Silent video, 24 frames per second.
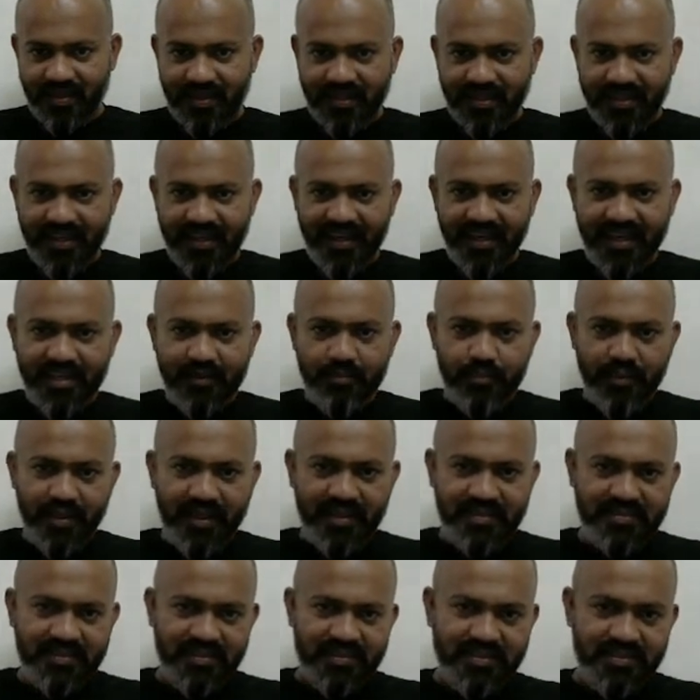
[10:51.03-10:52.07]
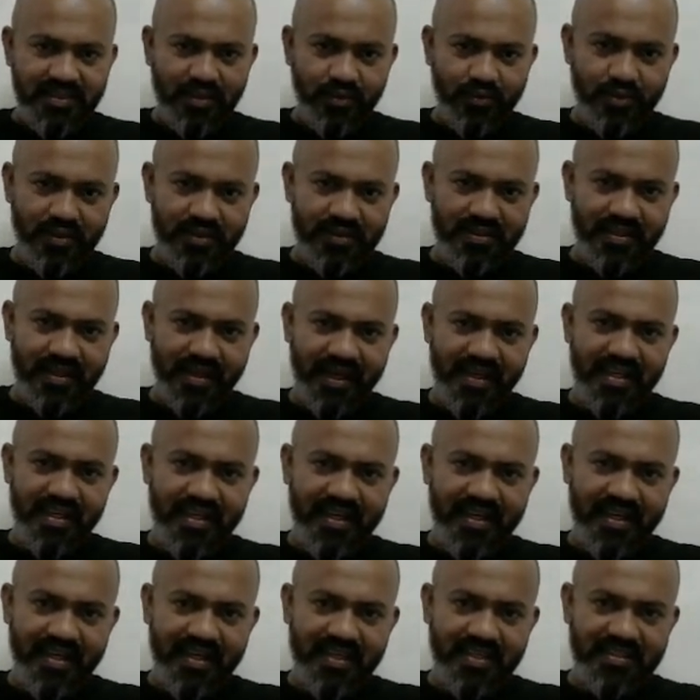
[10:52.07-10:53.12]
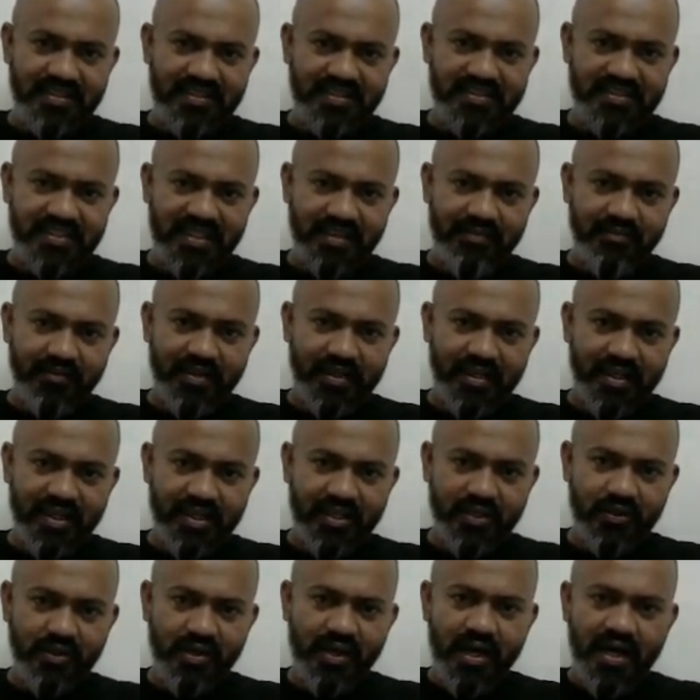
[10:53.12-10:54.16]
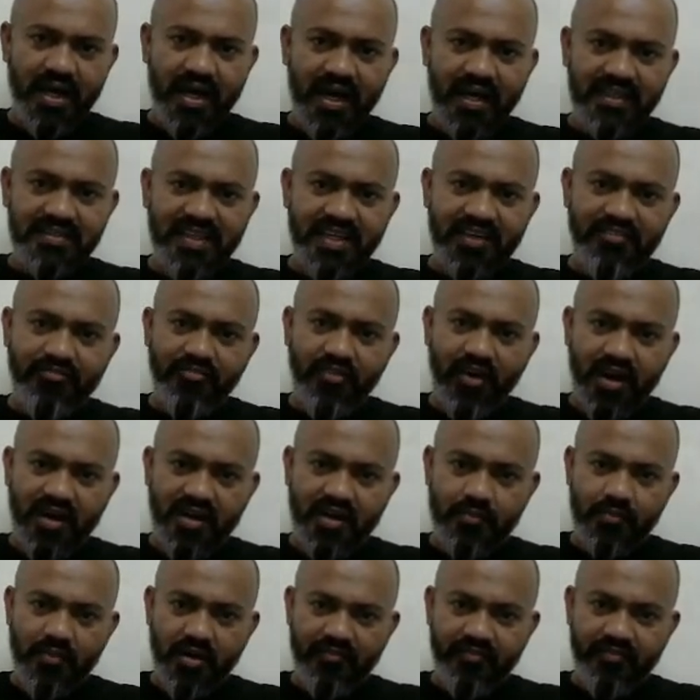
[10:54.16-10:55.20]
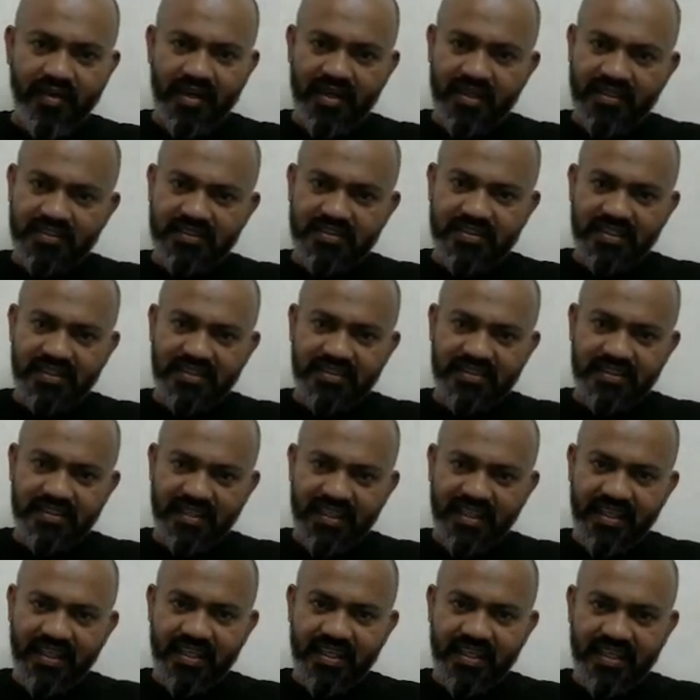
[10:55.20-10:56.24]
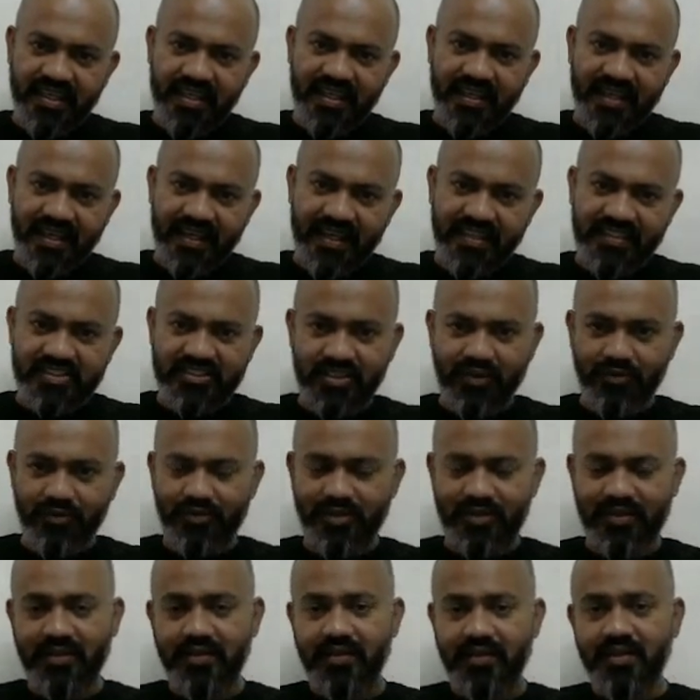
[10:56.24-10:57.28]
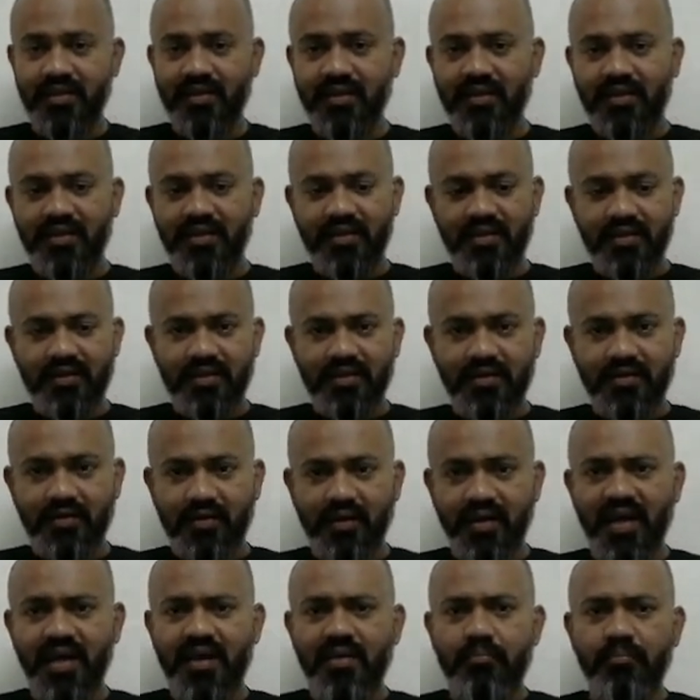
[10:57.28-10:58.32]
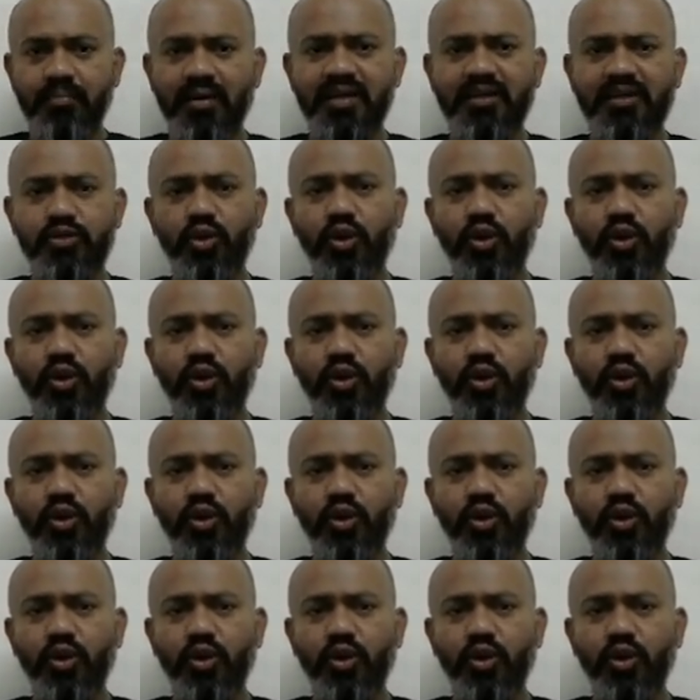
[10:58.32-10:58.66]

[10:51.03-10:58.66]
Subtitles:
Heat plus sound, the kinetic energy is converted into other form of energy, that is heat and sound. Okay, but